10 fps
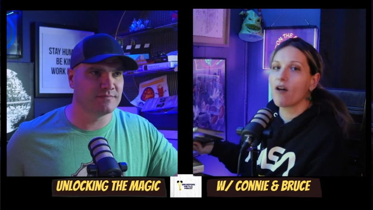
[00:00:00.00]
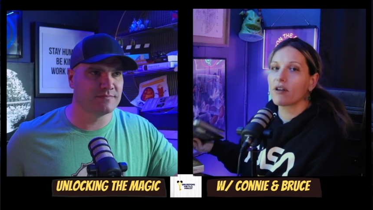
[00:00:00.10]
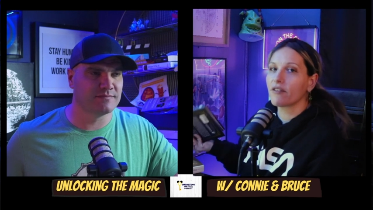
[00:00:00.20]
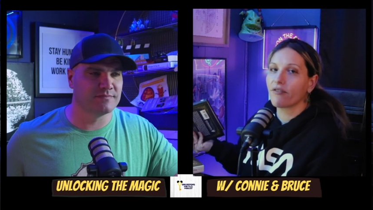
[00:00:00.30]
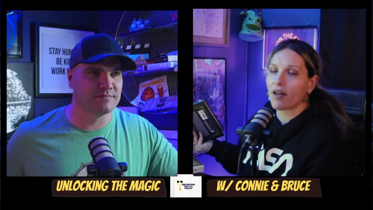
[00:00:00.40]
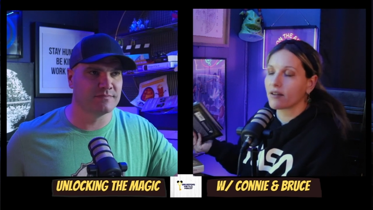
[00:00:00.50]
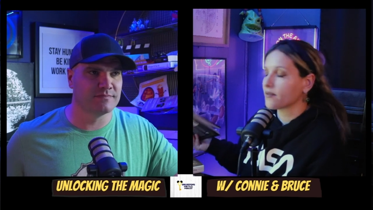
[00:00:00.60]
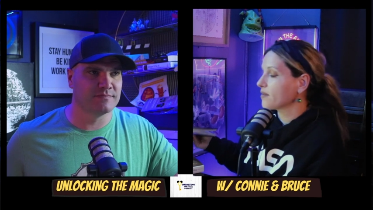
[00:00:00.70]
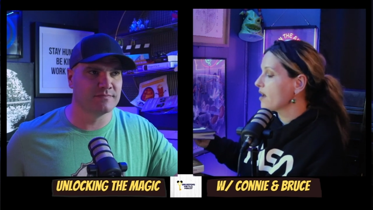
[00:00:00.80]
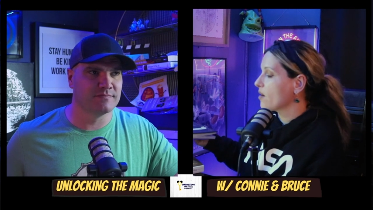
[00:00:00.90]
Speaker 1: a really
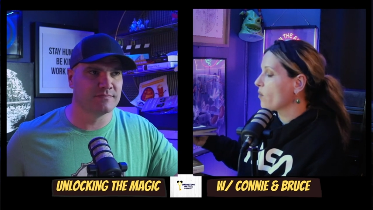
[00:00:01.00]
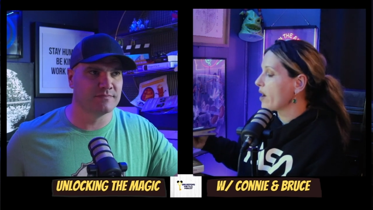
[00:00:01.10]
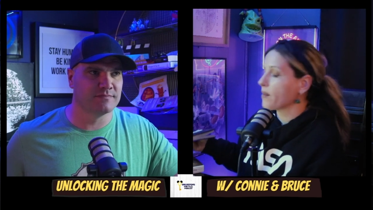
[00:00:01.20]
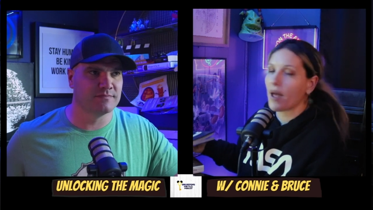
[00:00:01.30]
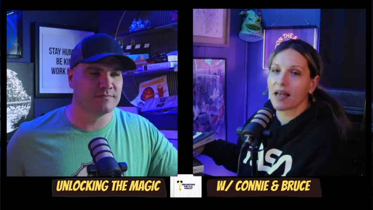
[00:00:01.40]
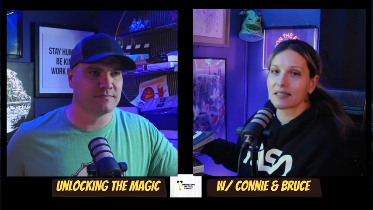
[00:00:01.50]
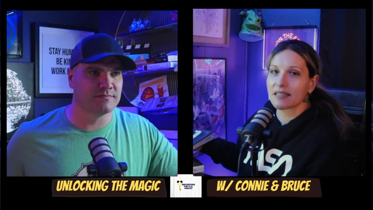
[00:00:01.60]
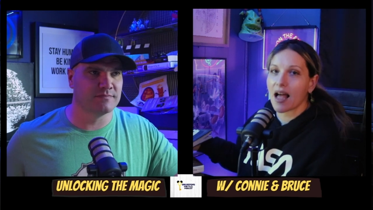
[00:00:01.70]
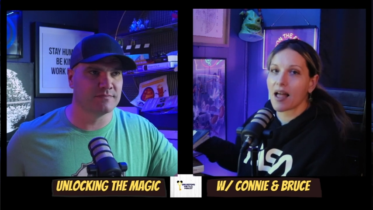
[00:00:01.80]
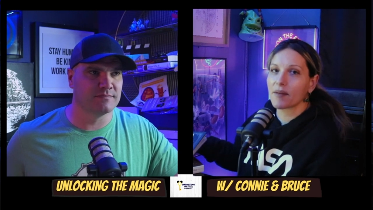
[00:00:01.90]
fun way to pass the
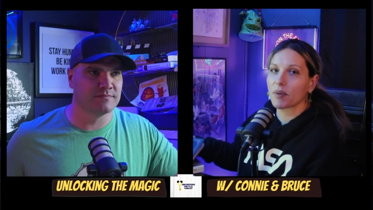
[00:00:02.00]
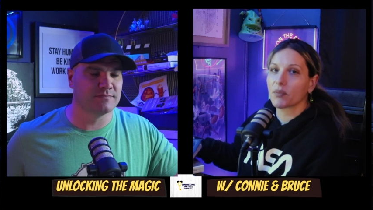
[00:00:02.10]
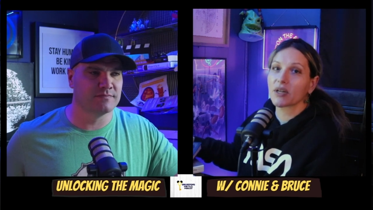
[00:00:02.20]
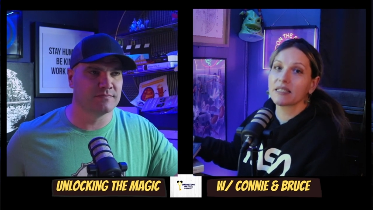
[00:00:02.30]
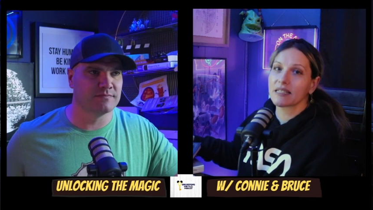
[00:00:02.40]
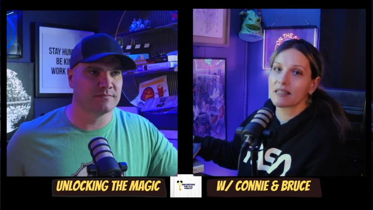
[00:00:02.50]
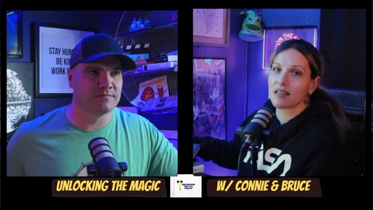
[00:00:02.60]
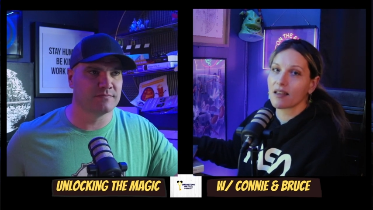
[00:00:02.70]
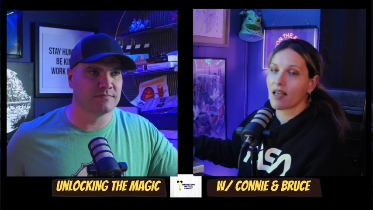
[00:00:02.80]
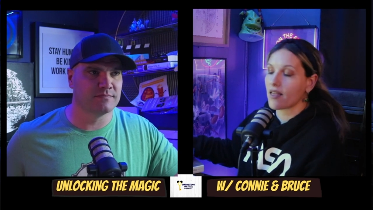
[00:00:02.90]
time and bring
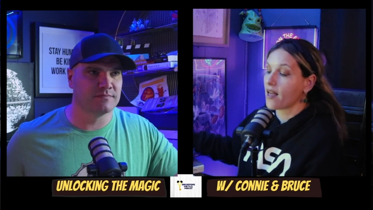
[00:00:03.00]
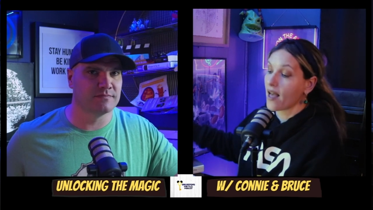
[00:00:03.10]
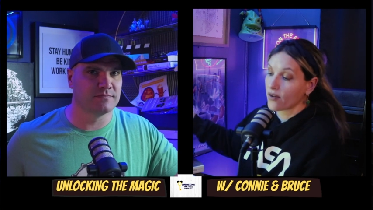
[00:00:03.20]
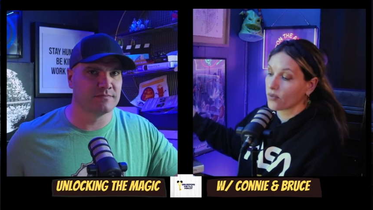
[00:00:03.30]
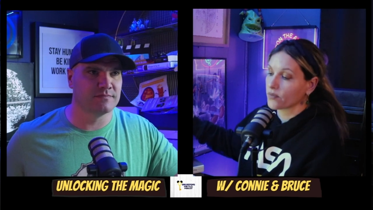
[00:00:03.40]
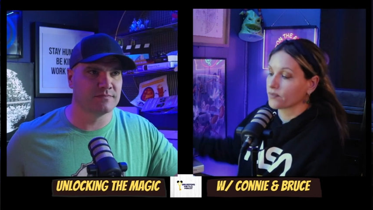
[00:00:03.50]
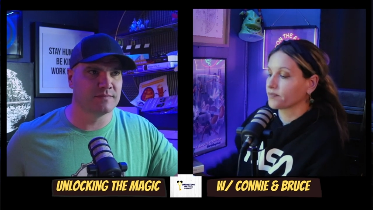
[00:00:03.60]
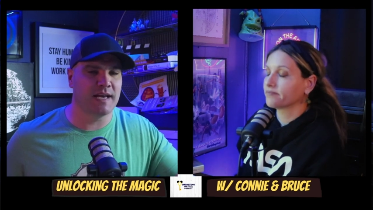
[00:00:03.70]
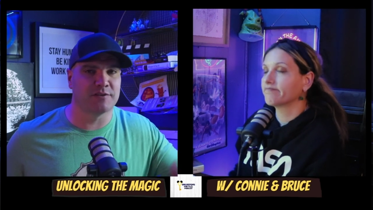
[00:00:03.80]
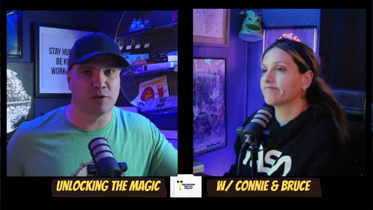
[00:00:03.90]
Disney at home.
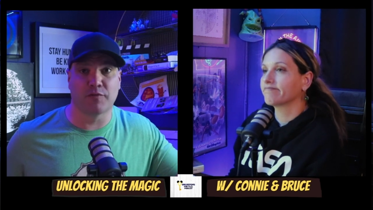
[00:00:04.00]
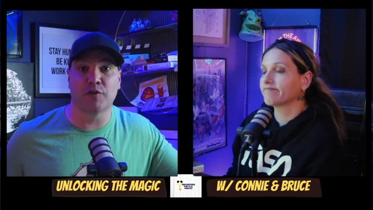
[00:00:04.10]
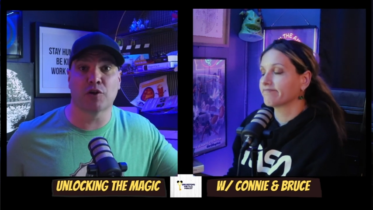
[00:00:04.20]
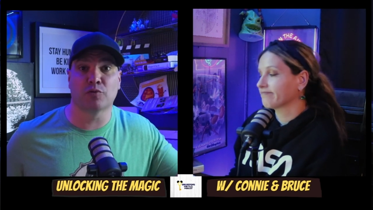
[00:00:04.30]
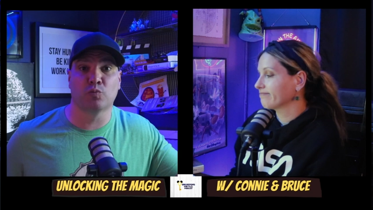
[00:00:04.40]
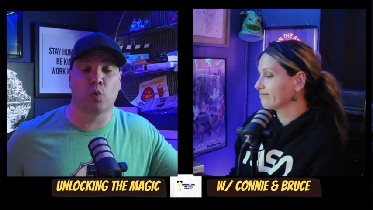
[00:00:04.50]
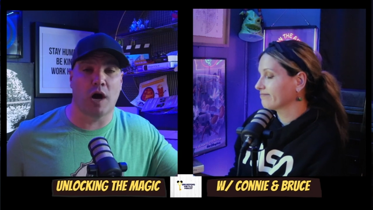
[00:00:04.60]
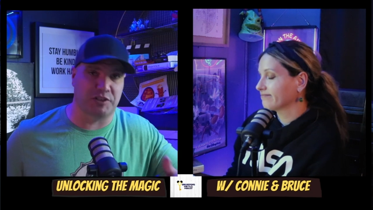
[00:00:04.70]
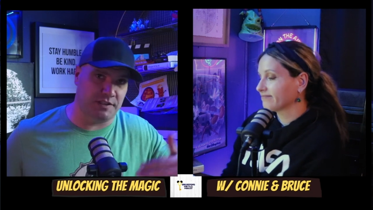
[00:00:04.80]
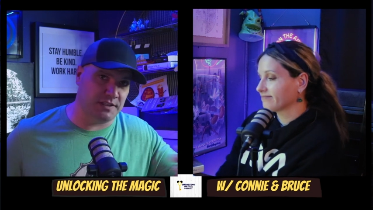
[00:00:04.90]
Speaker 2: Yeah. So if you're
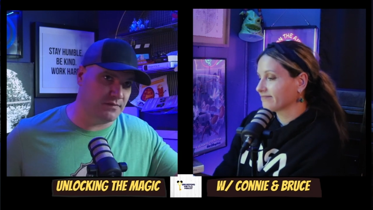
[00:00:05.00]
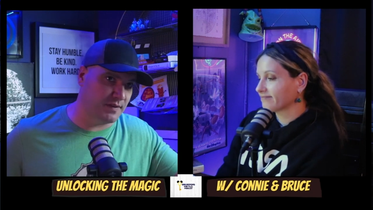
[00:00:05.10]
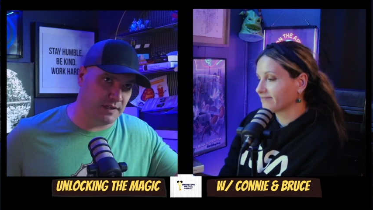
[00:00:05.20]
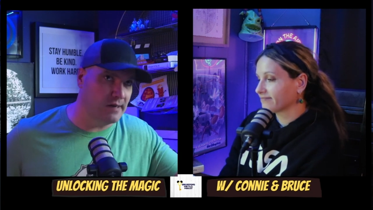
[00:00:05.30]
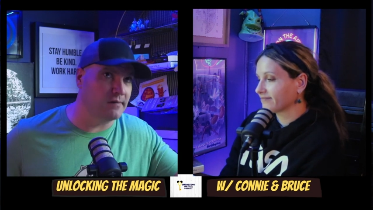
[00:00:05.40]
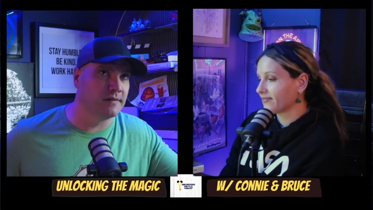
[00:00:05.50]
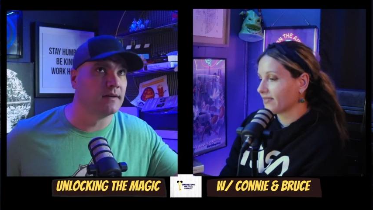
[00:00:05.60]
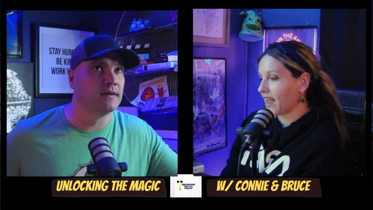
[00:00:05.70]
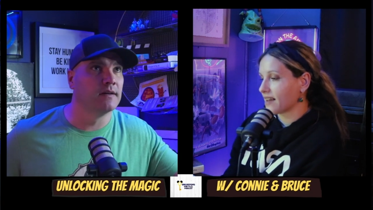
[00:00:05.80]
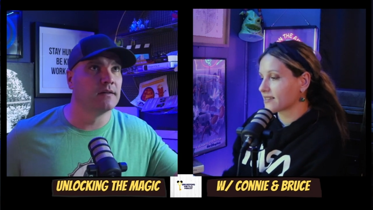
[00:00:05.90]
watching this video.
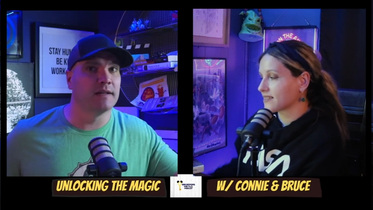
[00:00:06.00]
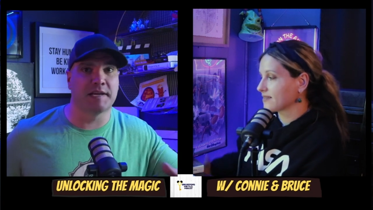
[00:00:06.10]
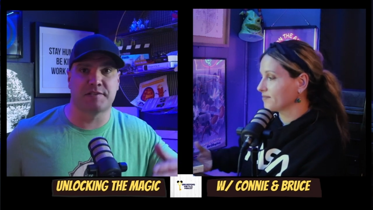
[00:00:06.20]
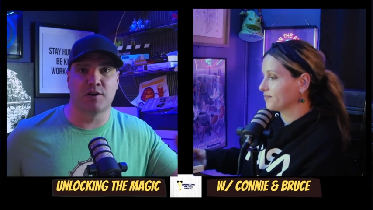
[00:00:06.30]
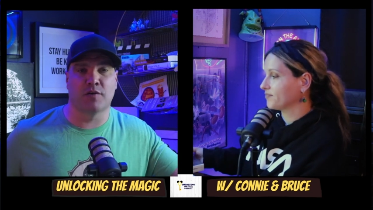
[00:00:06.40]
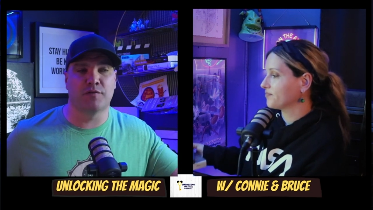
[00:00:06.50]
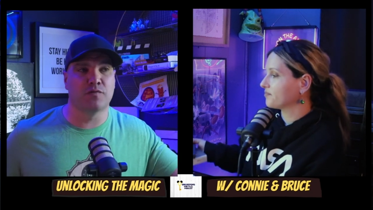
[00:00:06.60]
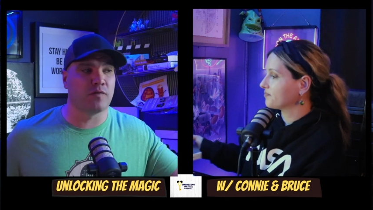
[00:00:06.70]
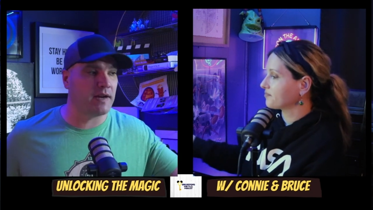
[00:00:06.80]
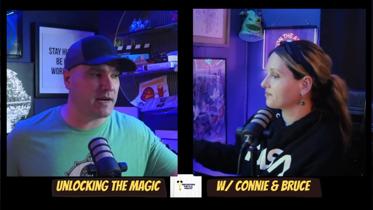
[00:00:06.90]
Yes. Let us know if
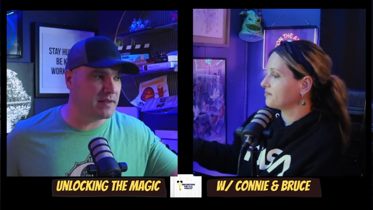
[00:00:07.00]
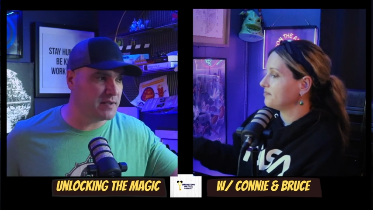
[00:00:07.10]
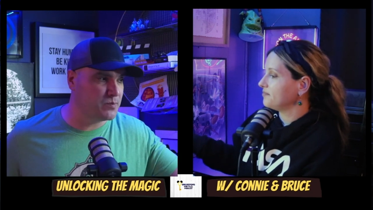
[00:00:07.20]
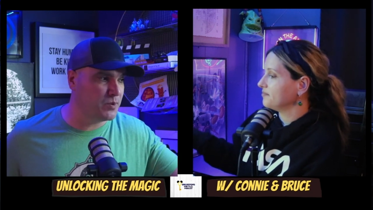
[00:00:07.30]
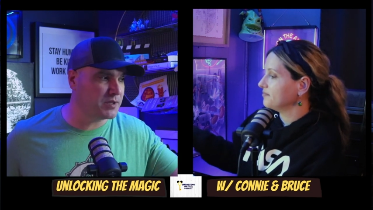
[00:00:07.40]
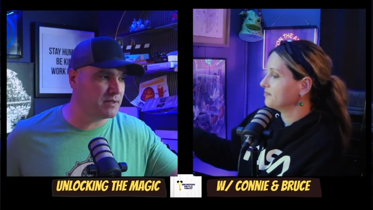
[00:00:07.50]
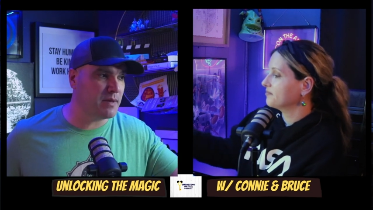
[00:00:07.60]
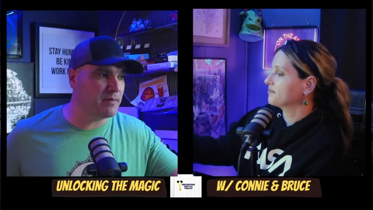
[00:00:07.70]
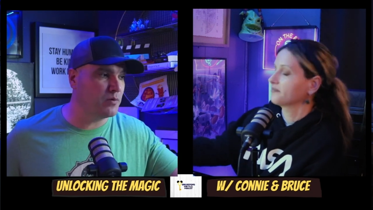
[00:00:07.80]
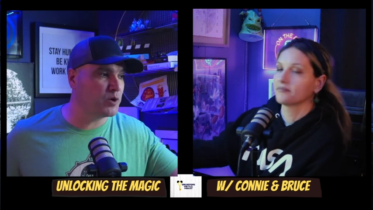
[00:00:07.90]
you've read any of these books and
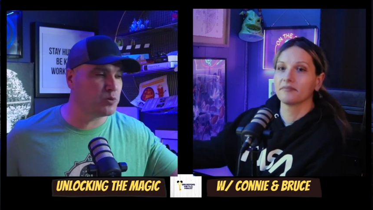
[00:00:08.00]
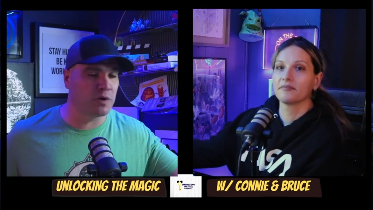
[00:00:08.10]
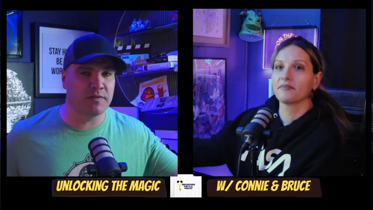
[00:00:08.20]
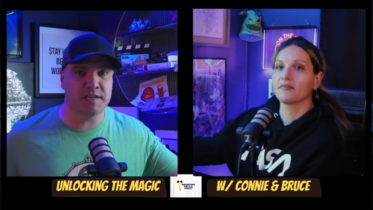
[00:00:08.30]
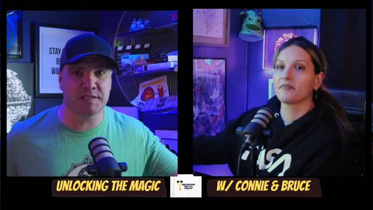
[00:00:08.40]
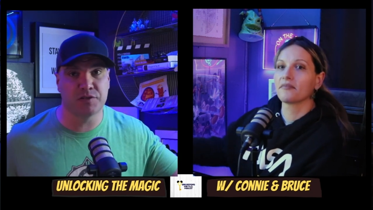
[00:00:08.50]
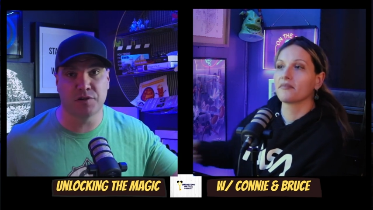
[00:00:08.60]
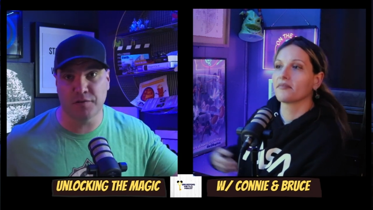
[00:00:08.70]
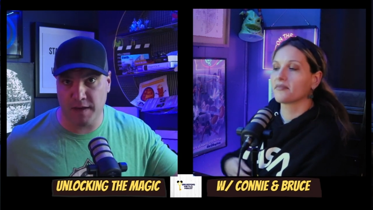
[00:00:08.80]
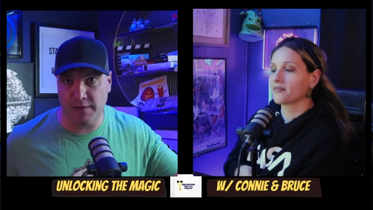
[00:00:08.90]
maybe which one of these is
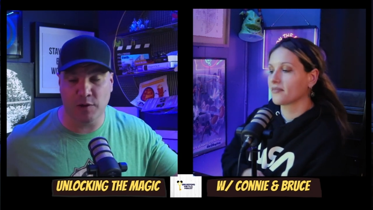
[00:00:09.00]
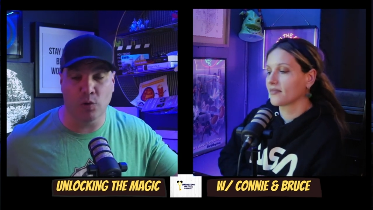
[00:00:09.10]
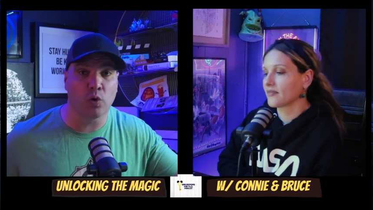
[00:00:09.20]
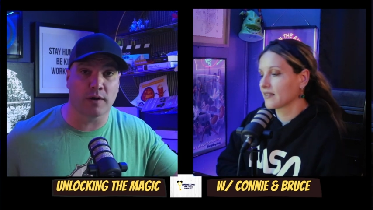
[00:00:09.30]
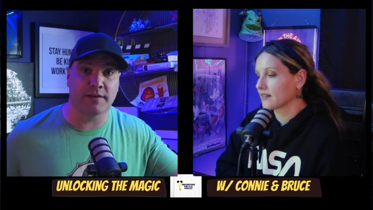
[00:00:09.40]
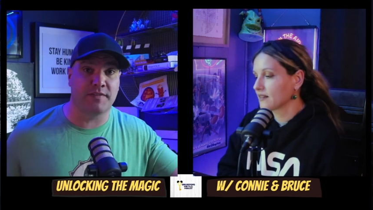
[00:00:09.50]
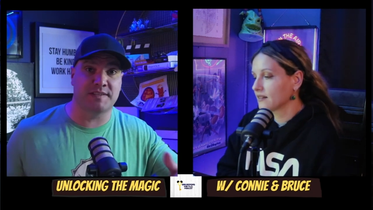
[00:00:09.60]
your favorite, or if